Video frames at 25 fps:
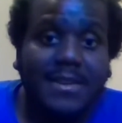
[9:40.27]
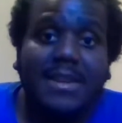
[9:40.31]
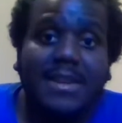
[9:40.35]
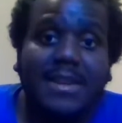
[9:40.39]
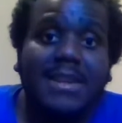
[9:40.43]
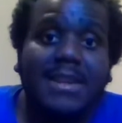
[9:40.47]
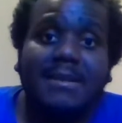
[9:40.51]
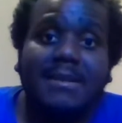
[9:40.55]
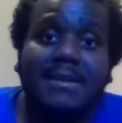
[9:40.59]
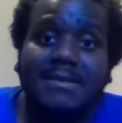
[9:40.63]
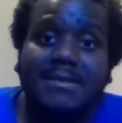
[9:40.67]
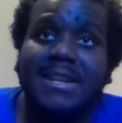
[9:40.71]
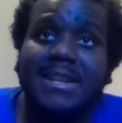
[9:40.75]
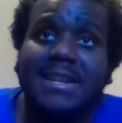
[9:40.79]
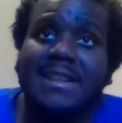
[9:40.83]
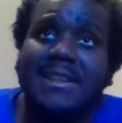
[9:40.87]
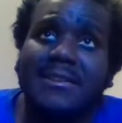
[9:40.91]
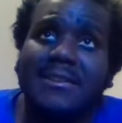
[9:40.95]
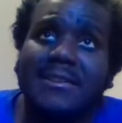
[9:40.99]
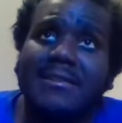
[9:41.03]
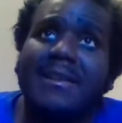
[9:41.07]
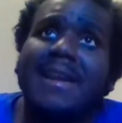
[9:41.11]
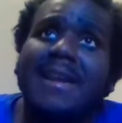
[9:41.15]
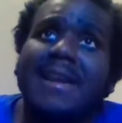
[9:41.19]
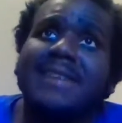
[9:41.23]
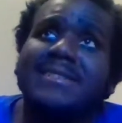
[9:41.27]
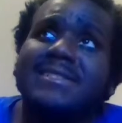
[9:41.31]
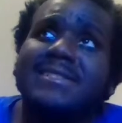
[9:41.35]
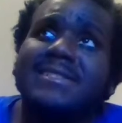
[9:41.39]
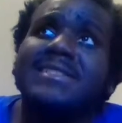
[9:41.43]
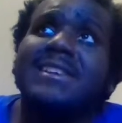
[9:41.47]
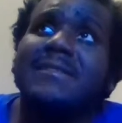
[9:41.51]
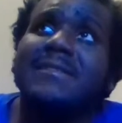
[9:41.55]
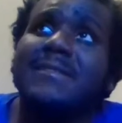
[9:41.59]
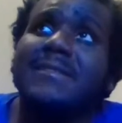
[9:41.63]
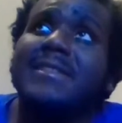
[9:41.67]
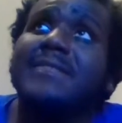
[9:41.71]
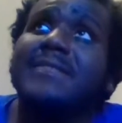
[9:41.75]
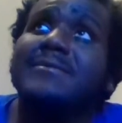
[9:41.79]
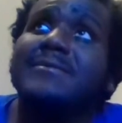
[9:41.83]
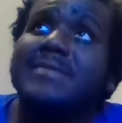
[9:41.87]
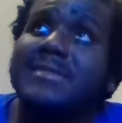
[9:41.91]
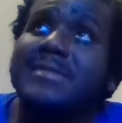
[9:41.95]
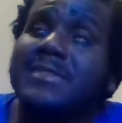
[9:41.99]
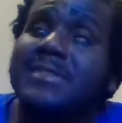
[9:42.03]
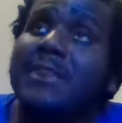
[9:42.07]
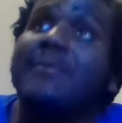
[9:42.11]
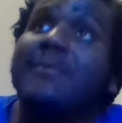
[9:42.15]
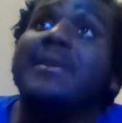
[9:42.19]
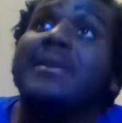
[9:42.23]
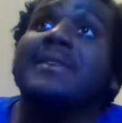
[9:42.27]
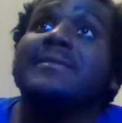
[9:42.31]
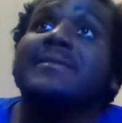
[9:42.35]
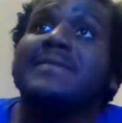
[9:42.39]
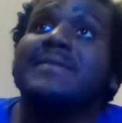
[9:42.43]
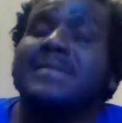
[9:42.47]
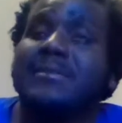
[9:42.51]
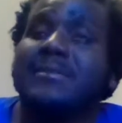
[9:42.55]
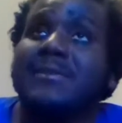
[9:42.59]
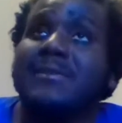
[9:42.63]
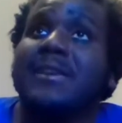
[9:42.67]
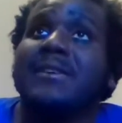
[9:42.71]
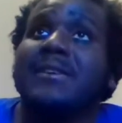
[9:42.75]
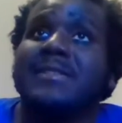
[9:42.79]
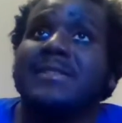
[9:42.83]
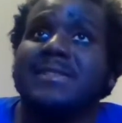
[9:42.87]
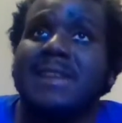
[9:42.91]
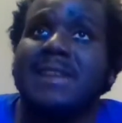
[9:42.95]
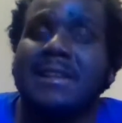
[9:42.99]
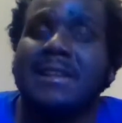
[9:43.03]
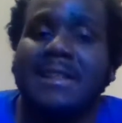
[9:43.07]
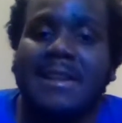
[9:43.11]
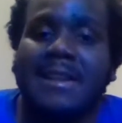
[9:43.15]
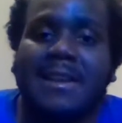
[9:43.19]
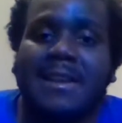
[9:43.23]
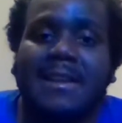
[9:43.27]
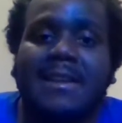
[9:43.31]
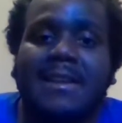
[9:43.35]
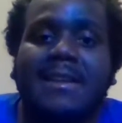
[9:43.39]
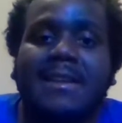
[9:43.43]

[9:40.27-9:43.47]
yeah, the interactions and everything was just go. What else did I like?